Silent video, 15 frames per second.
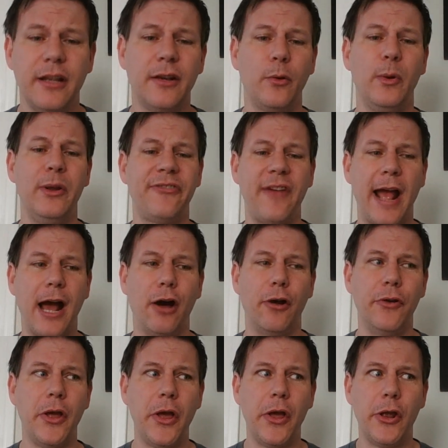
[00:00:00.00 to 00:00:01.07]
We
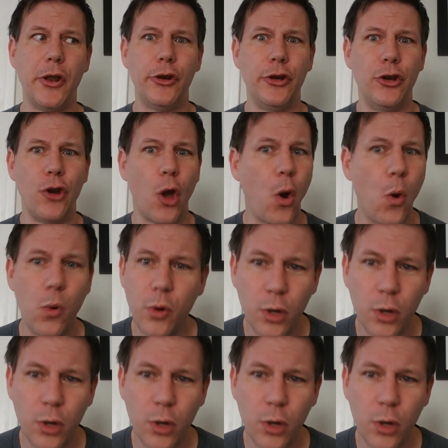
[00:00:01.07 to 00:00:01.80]
found no